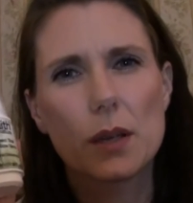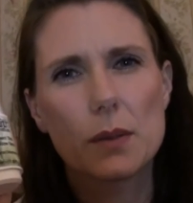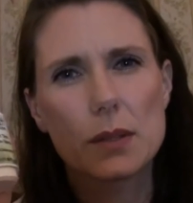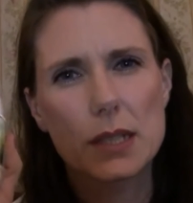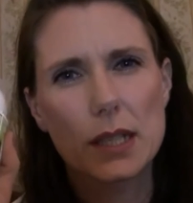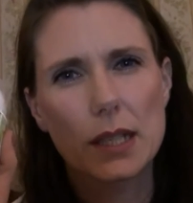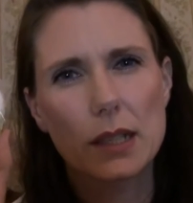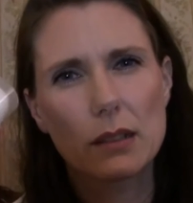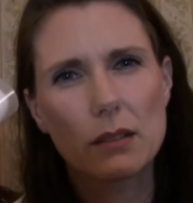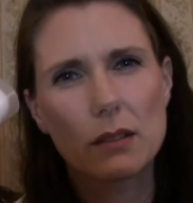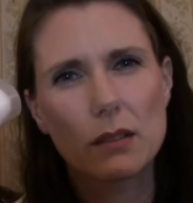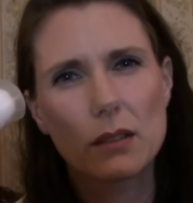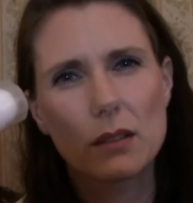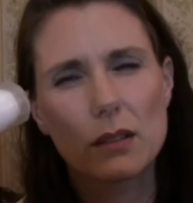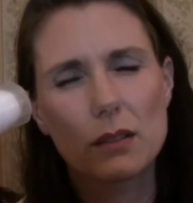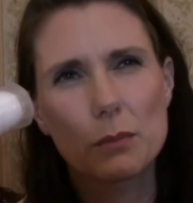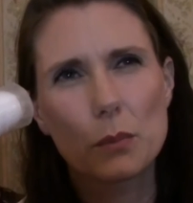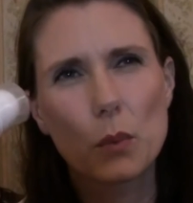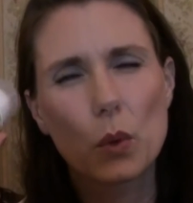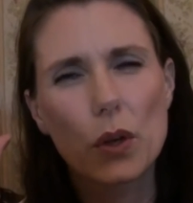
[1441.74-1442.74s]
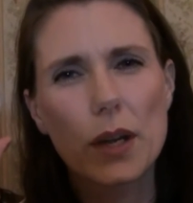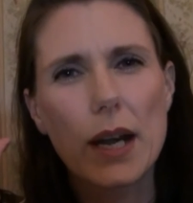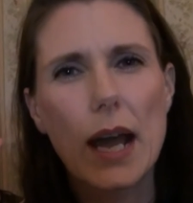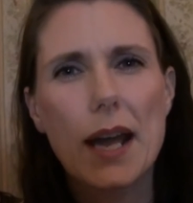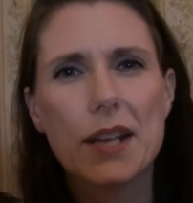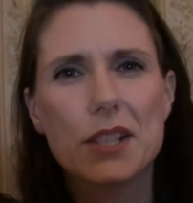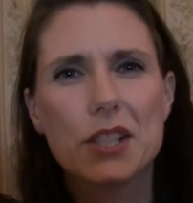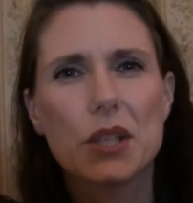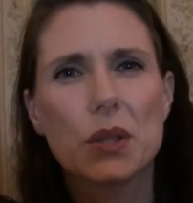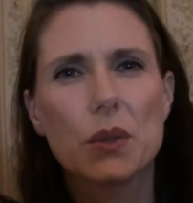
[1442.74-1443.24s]
It was like more
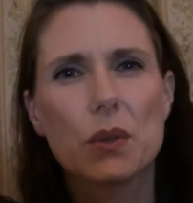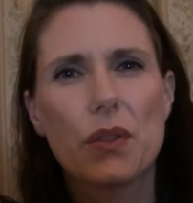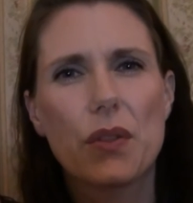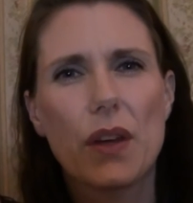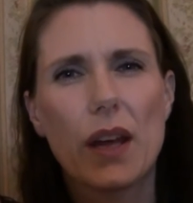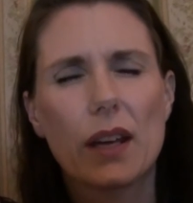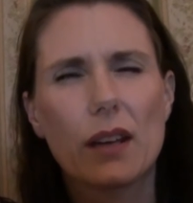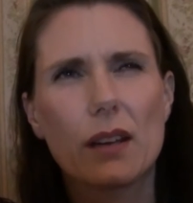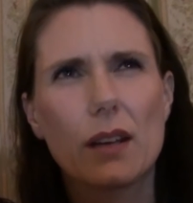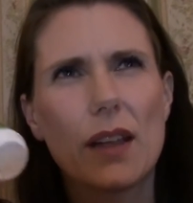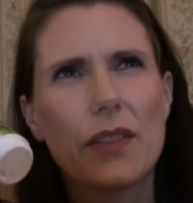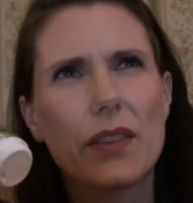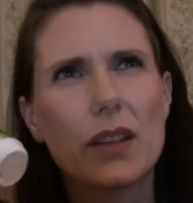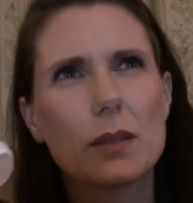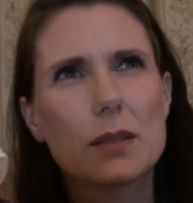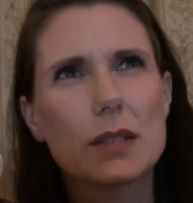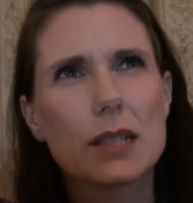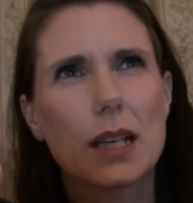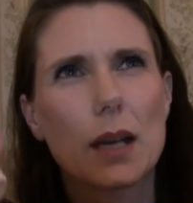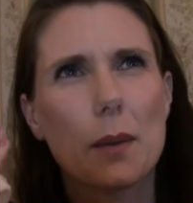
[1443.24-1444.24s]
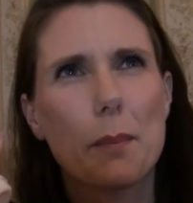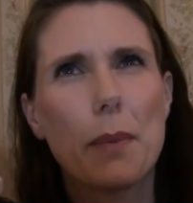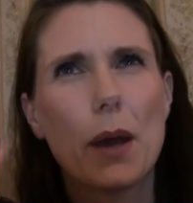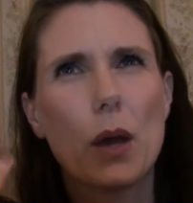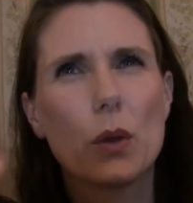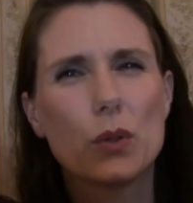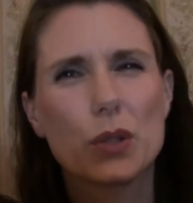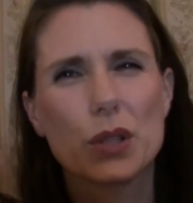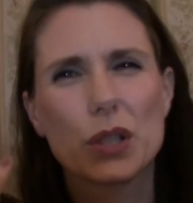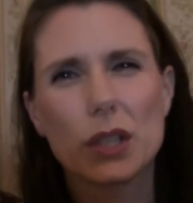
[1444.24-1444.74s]
natural thing. I think it was like a
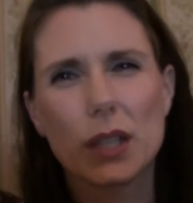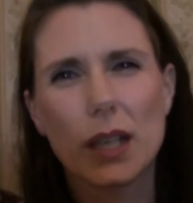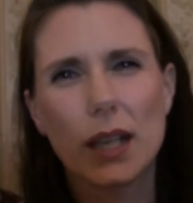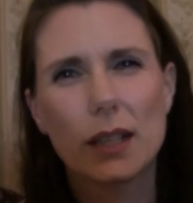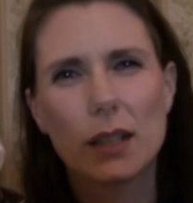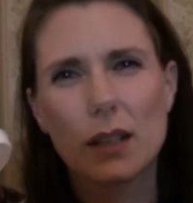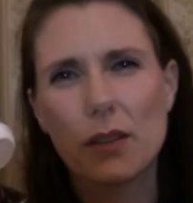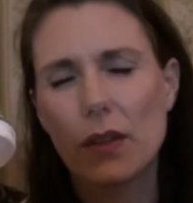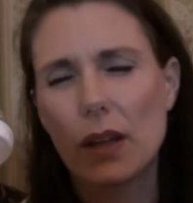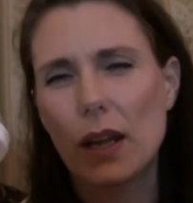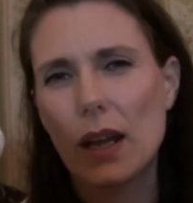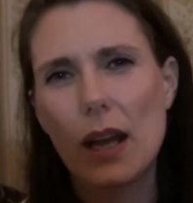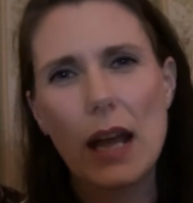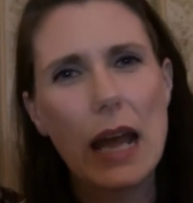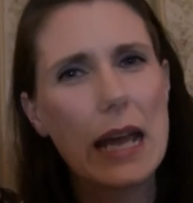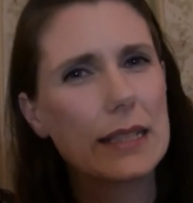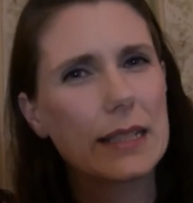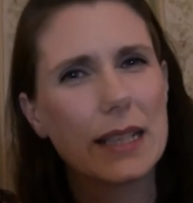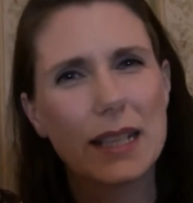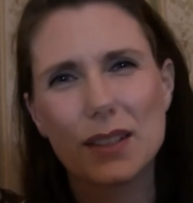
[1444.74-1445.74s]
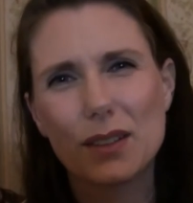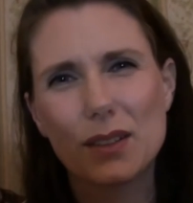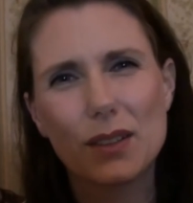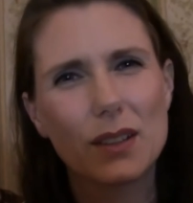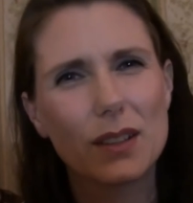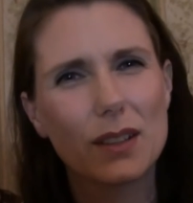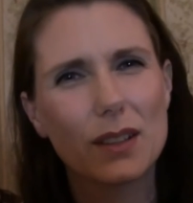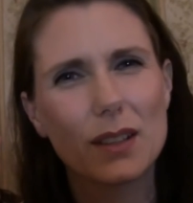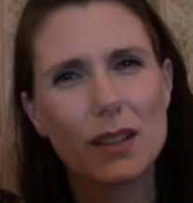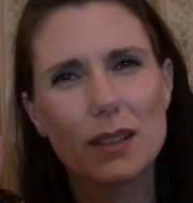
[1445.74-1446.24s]
powdered kind of thing. It
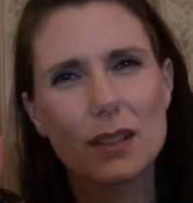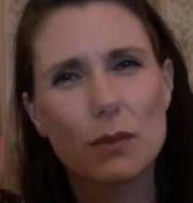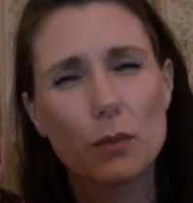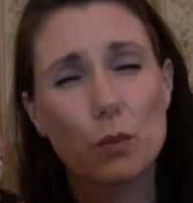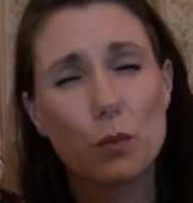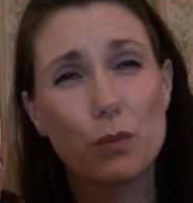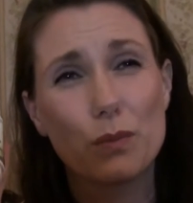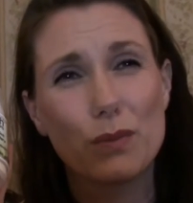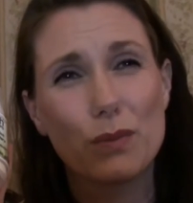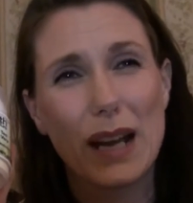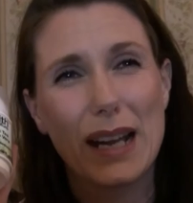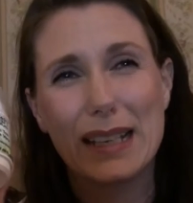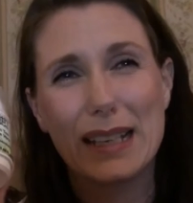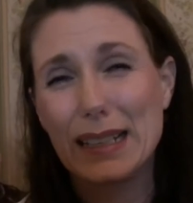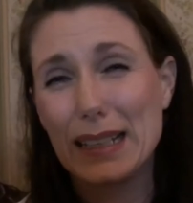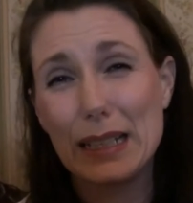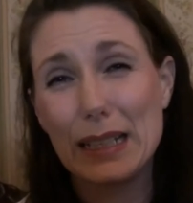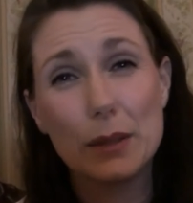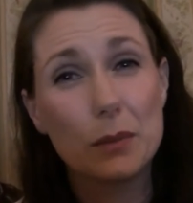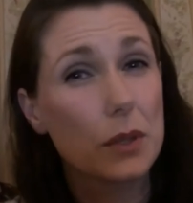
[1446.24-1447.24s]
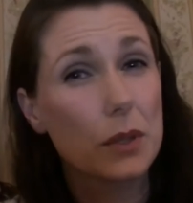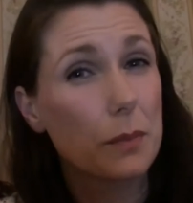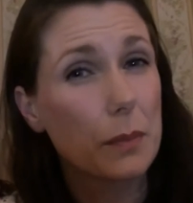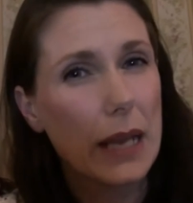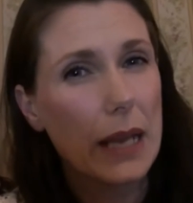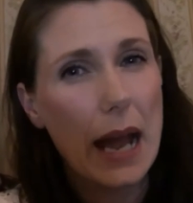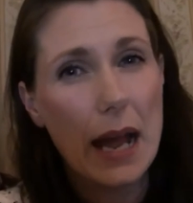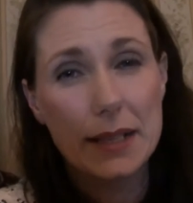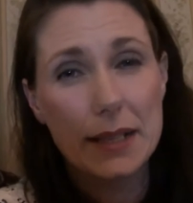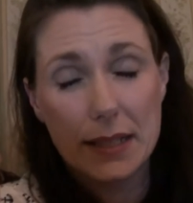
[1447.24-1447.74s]
didn't agree with
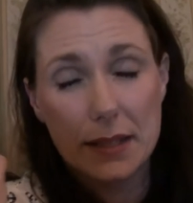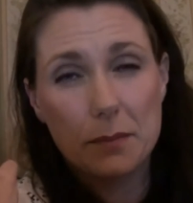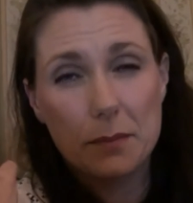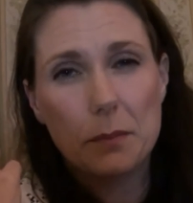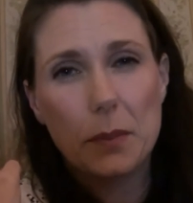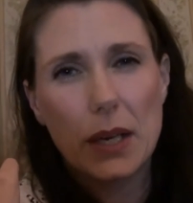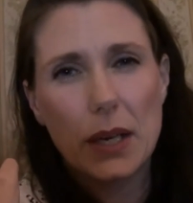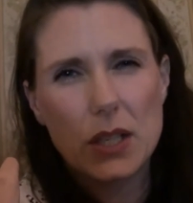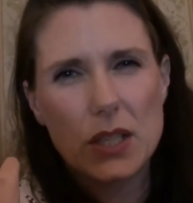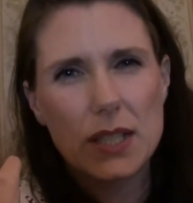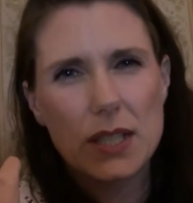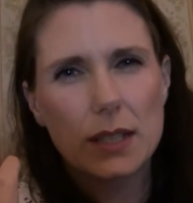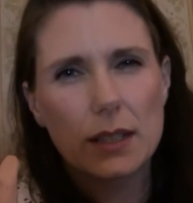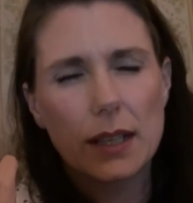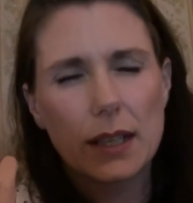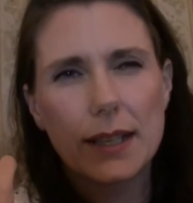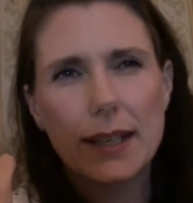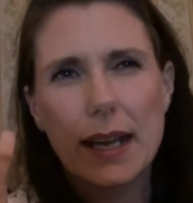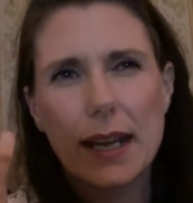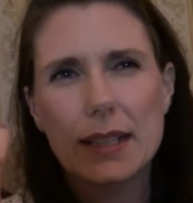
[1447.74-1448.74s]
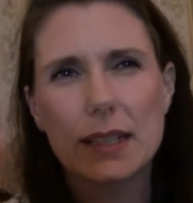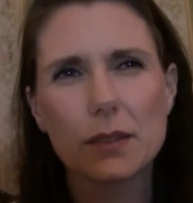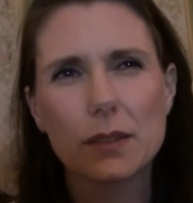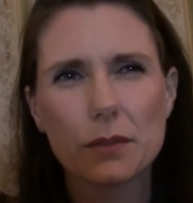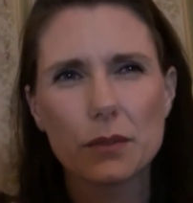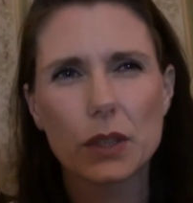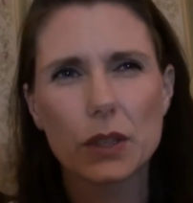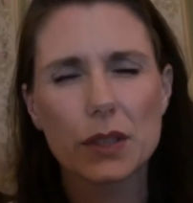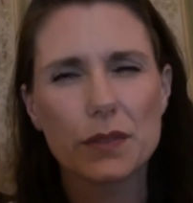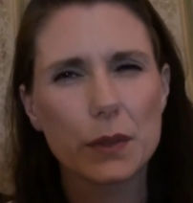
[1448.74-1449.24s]
me. I didn't personally like it. I
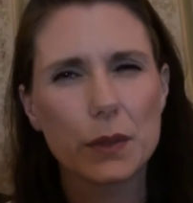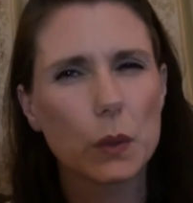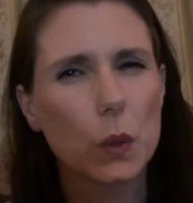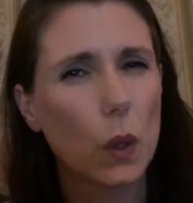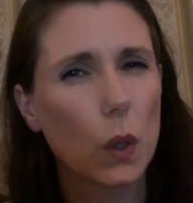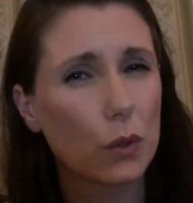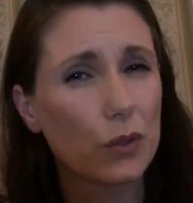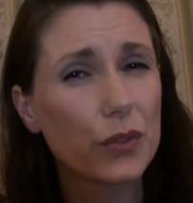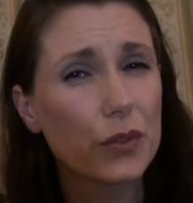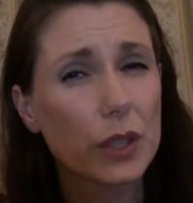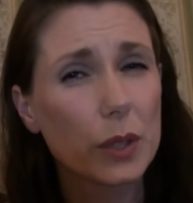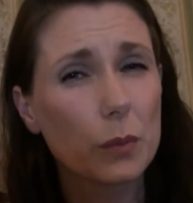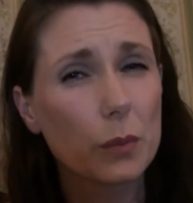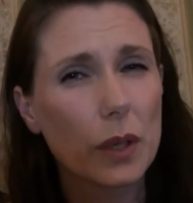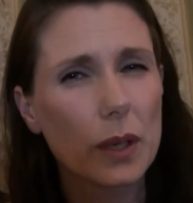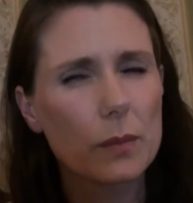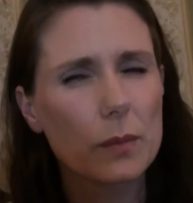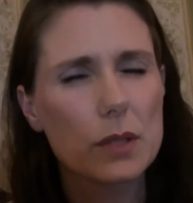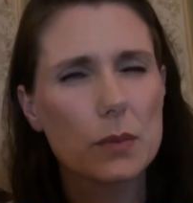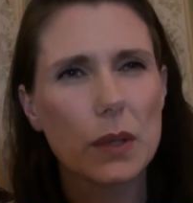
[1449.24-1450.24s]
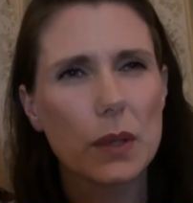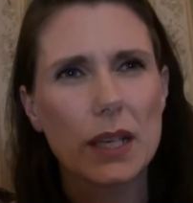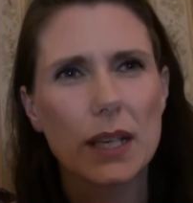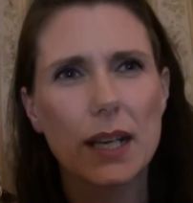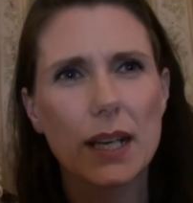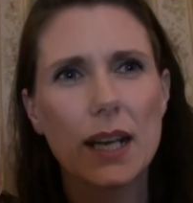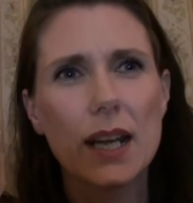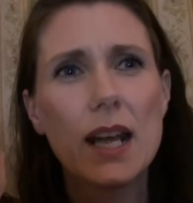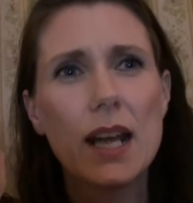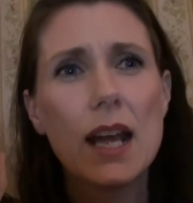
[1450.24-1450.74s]
didn't really feel confident when I was wearing
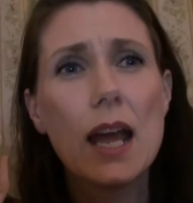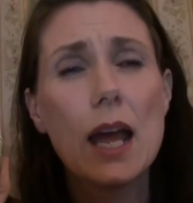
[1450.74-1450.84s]
it.